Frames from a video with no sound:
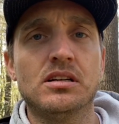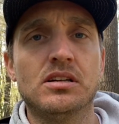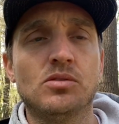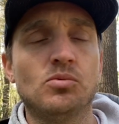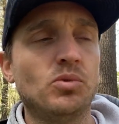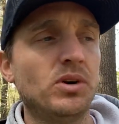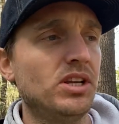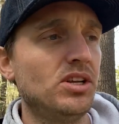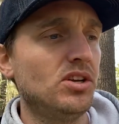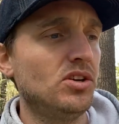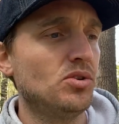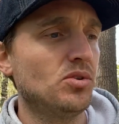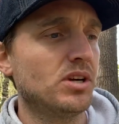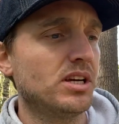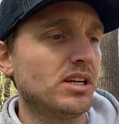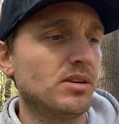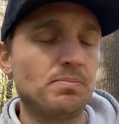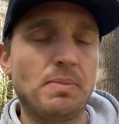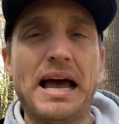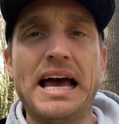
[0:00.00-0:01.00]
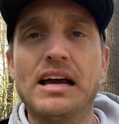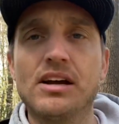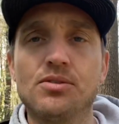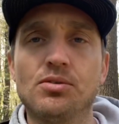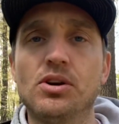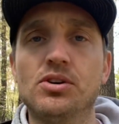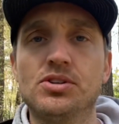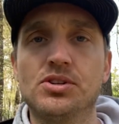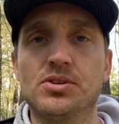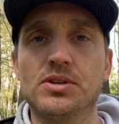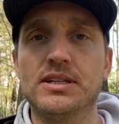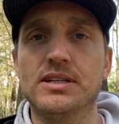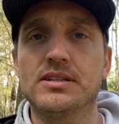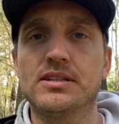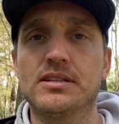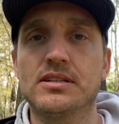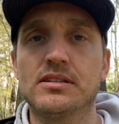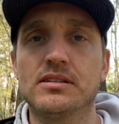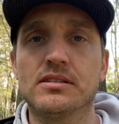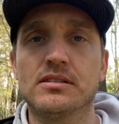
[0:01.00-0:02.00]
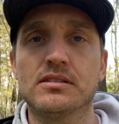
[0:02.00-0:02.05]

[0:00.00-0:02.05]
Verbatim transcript: when you could bag groceries?